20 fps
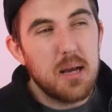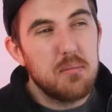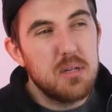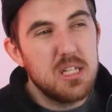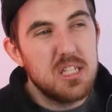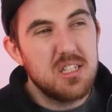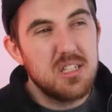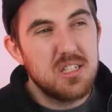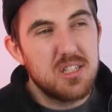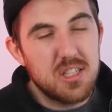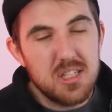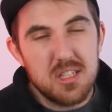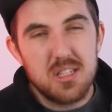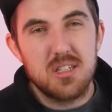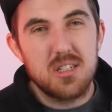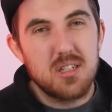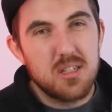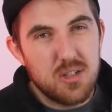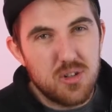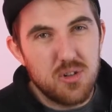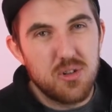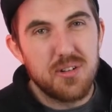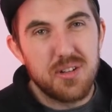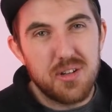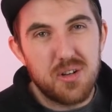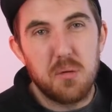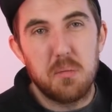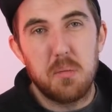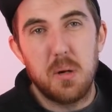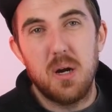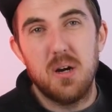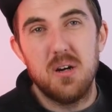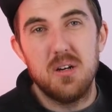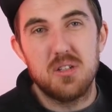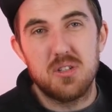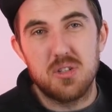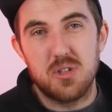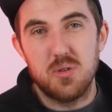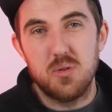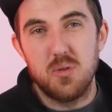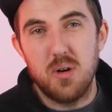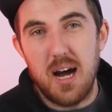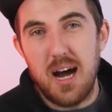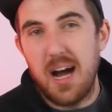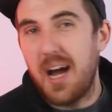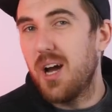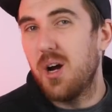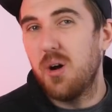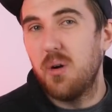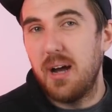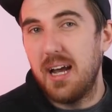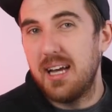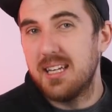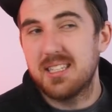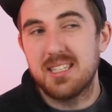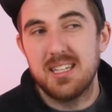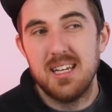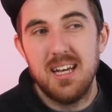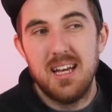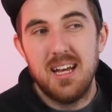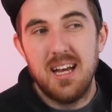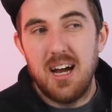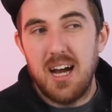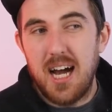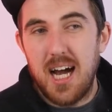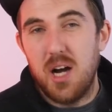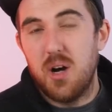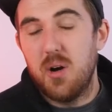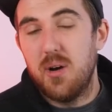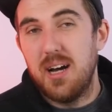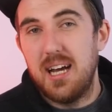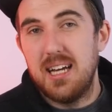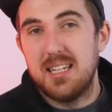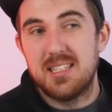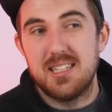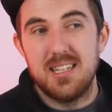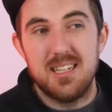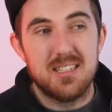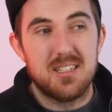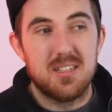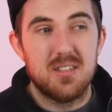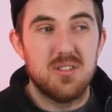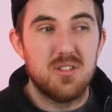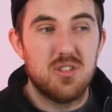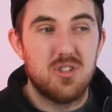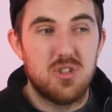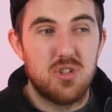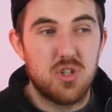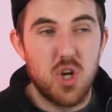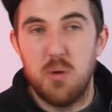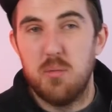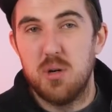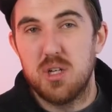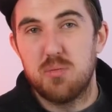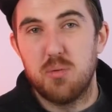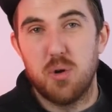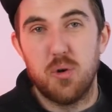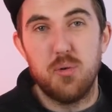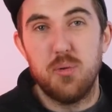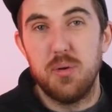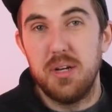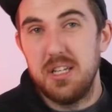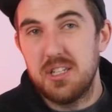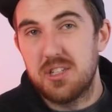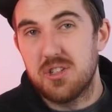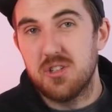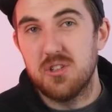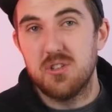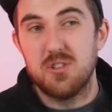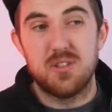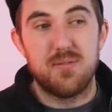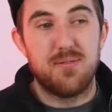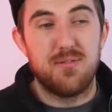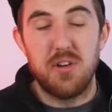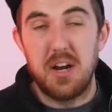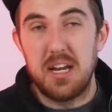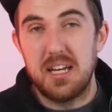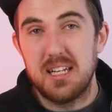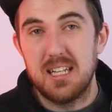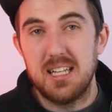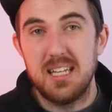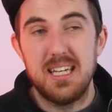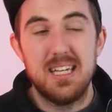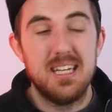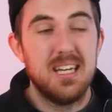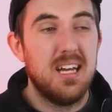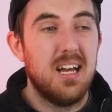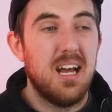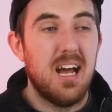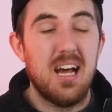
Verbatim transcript: I mean, just currently compared to iOS, iOS is so much more resource friendly.